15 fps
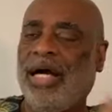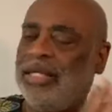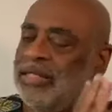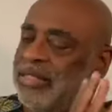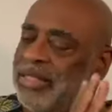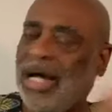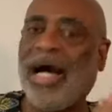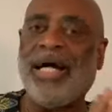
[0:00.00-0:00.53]

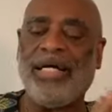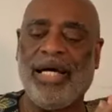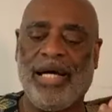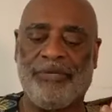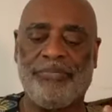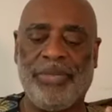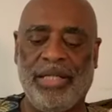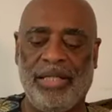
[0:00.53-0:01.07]
and not
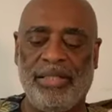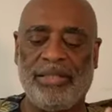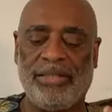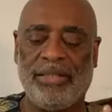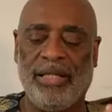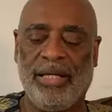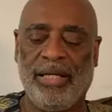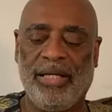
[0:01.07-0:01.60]
have
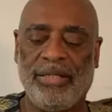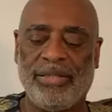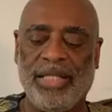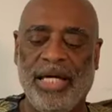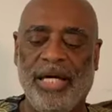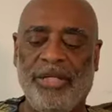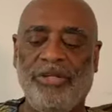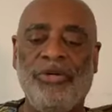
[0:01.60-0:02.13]
peace,
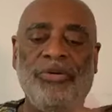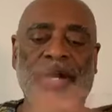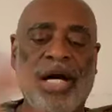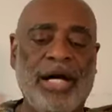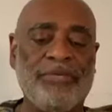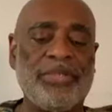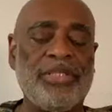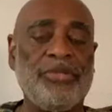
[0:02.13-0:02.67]
then you
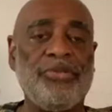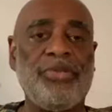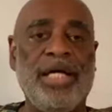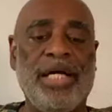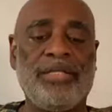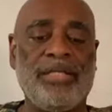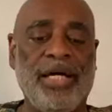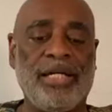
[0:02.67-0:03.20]
have to
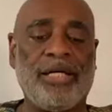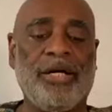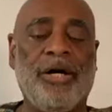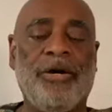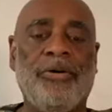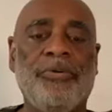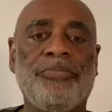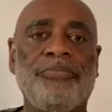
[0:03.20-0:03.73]
let that
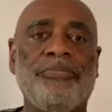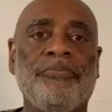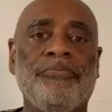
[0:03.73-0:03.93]
go.